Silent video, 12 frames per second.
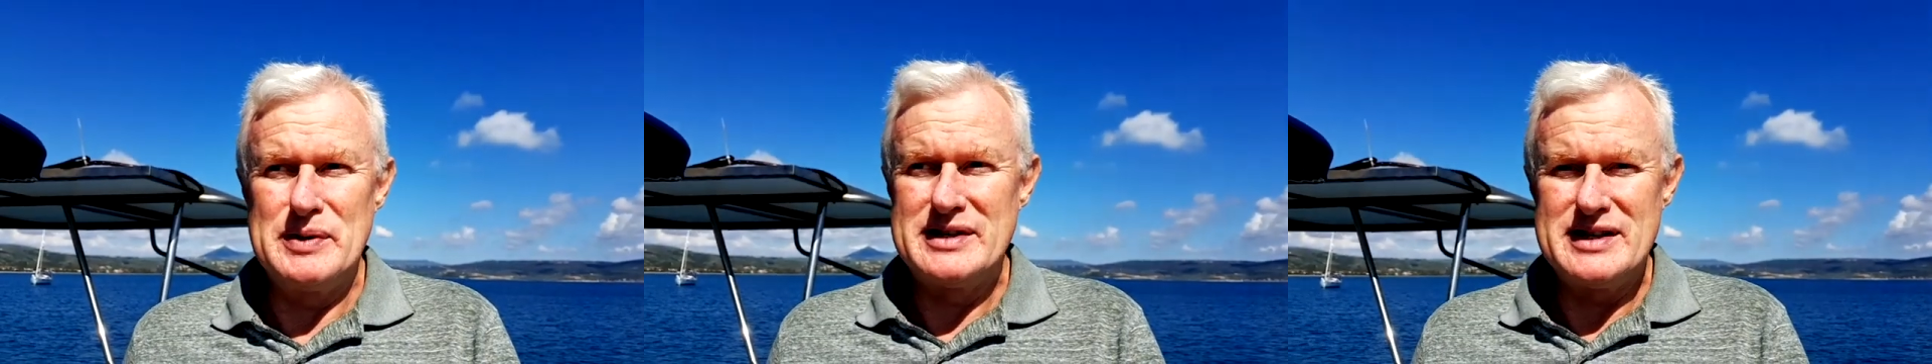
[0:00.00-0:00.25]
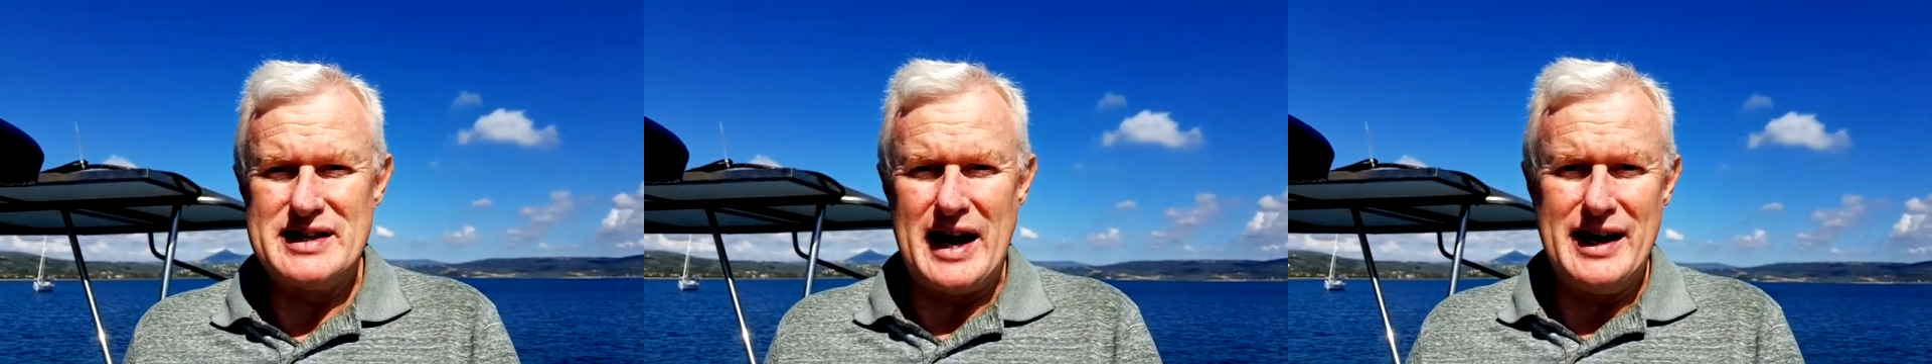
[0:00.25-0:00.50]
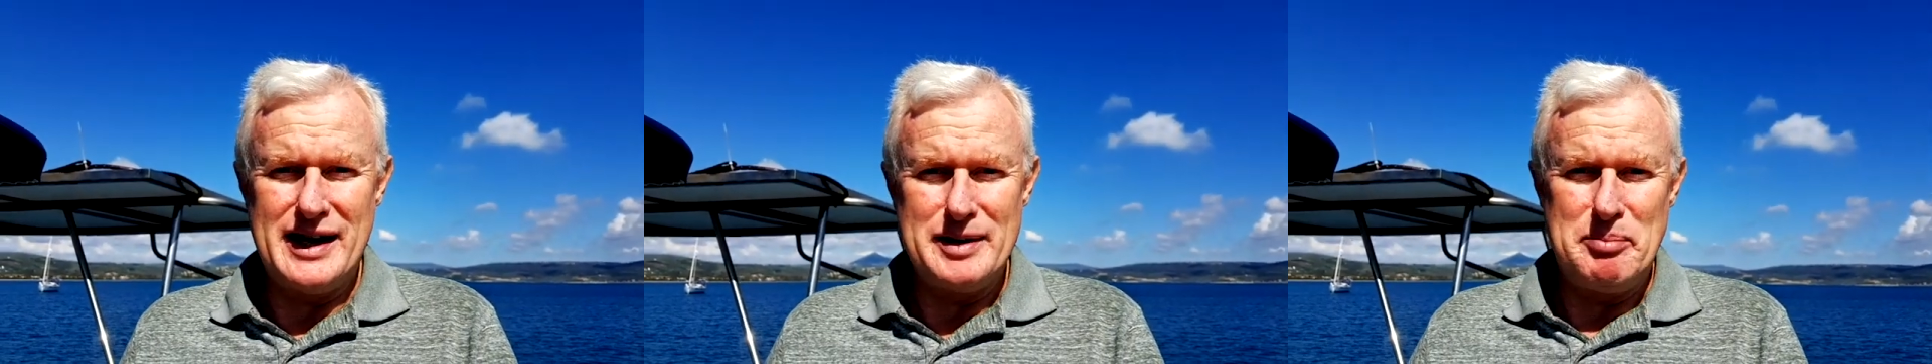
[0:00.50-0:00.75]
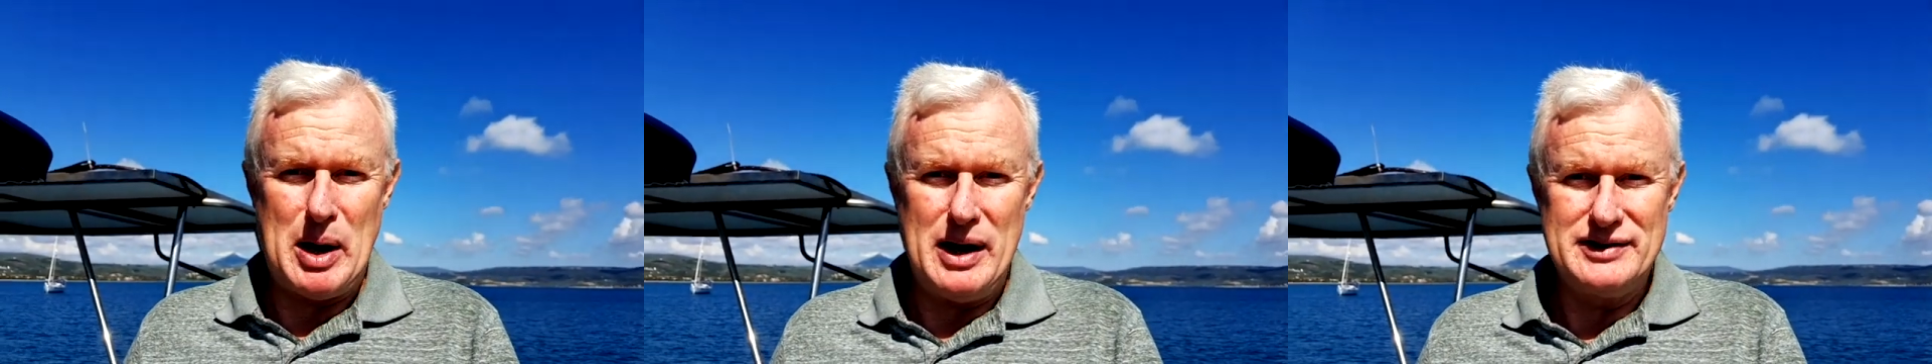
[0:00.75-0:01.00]
we'll just take a
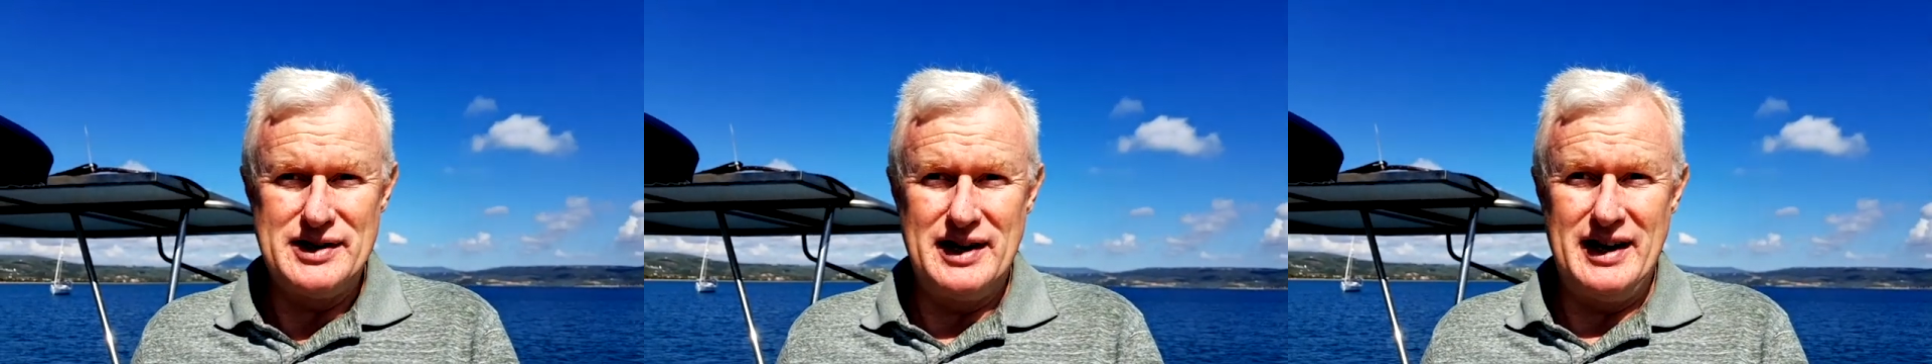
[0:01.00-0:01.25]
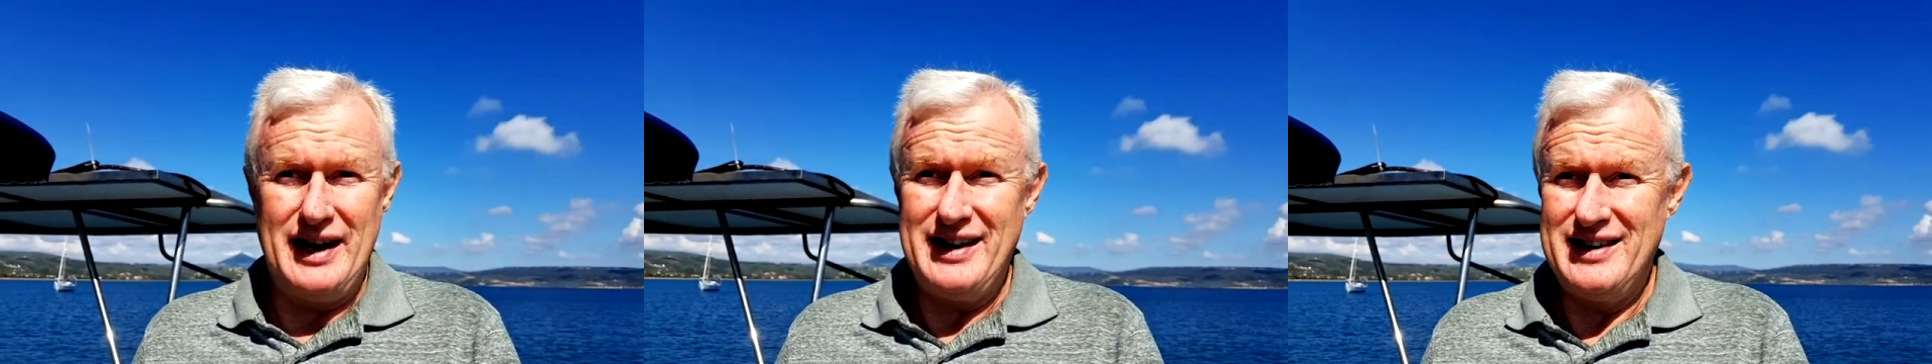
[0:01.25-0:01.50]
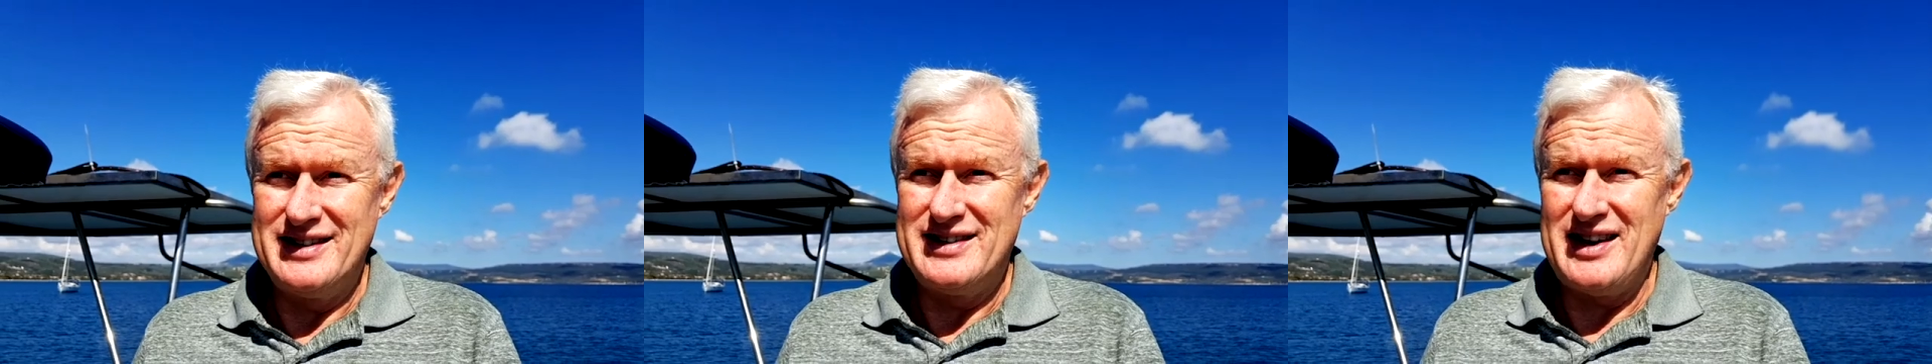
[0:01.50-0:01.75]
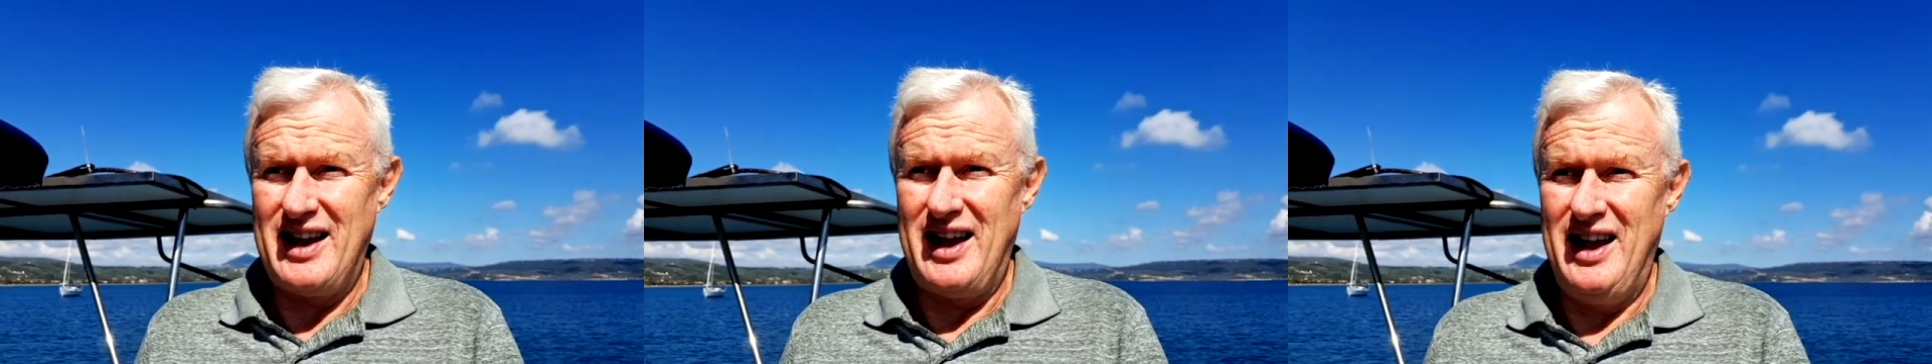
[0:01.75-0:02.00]
departure
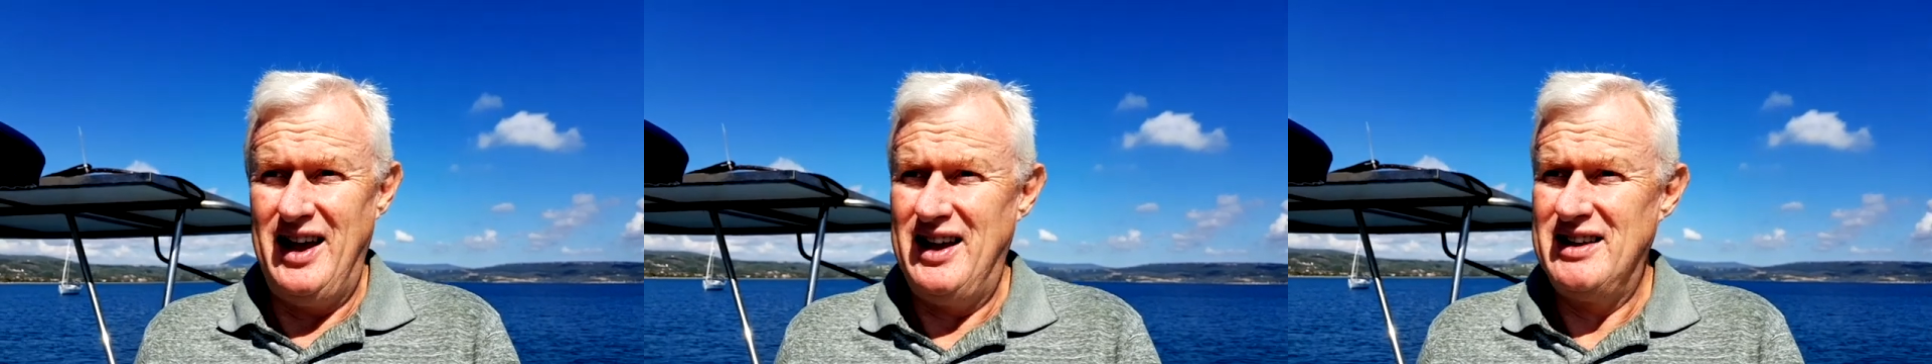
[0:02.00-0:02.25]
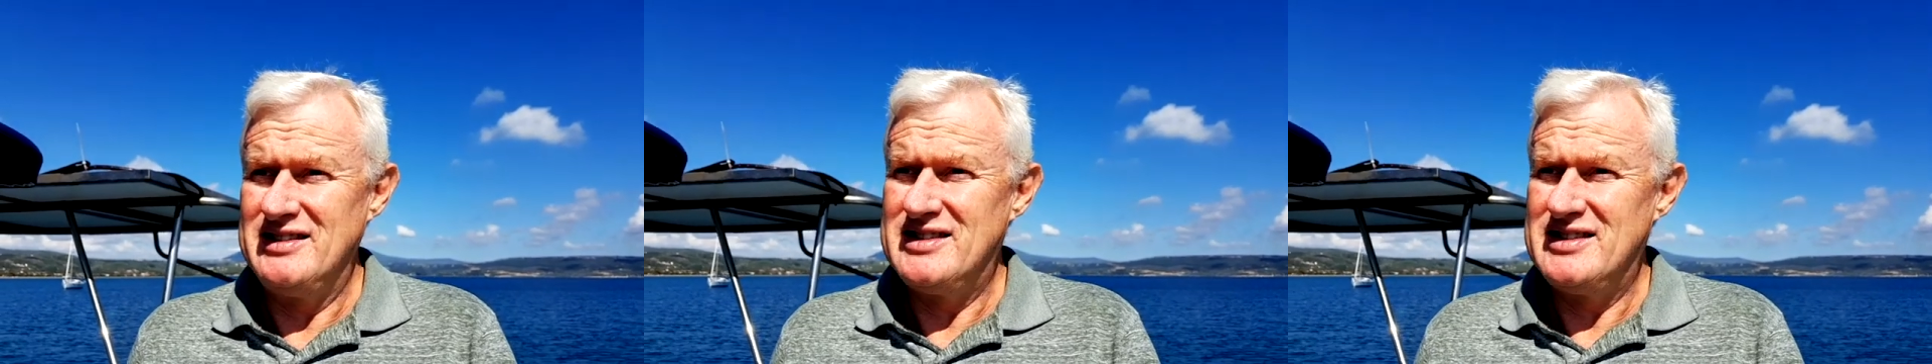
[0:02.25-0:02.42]
and uh,